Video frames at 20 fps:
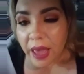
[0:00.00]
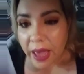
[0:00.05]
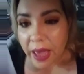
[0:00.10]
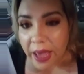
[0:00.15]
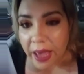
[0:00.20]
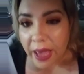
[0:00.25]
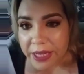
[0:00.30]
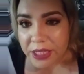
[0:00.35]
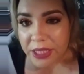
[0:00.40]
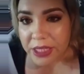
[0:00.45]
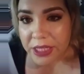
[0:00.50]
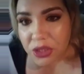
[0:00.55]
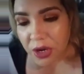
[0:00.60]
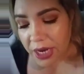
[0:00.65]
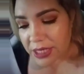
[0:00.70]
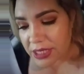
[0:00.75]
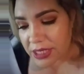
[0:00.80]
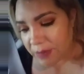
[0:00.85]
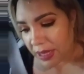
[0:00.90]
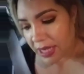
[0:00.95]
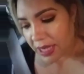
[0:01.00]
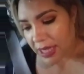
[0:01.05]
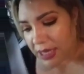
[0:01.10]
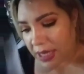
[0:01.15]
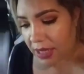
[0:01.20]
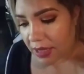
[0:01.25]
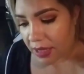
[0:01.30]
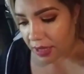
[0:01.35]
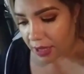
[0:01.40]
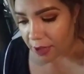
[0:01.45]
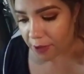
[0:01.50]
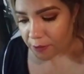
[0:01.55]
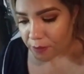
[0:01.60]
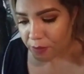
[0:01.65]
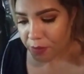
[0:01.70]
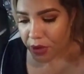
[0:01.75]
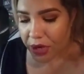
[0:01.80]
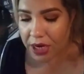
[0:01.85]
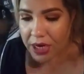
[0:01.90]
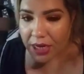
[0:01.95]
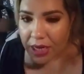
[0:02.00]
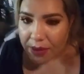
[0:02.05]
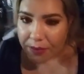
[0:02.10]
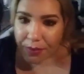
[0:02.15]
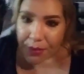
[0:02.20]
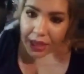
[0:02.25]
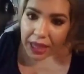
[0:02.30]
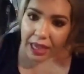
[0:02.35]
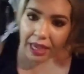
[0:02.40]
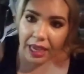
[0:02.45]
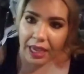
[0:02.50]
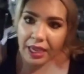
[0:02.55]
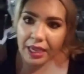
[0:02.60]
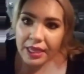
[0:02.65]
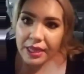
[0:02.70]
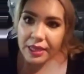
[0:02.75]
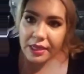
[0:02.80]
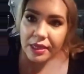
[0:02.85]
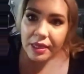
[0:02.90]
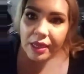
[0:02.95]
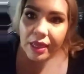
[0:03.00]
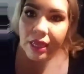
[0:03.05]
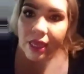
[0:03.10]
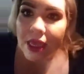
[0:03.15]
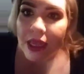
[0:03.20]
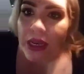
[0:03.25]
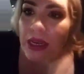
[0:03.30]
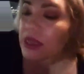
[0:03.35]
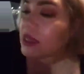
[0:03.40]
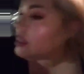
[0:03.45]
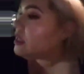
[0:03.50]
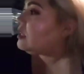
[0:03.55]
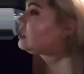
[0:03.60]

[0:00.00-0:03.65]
I tried to put in a complaint, and